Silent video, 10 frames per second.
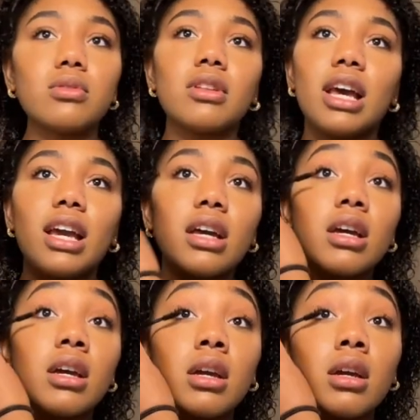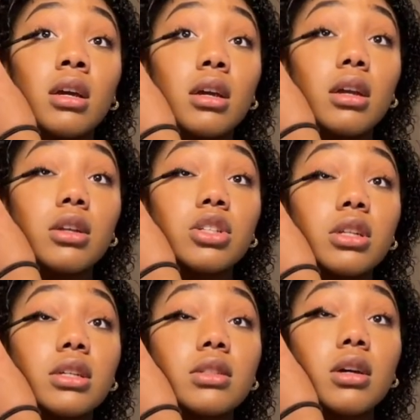Like she
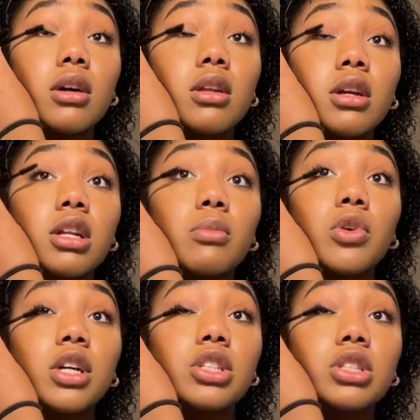doesn't go there anymore.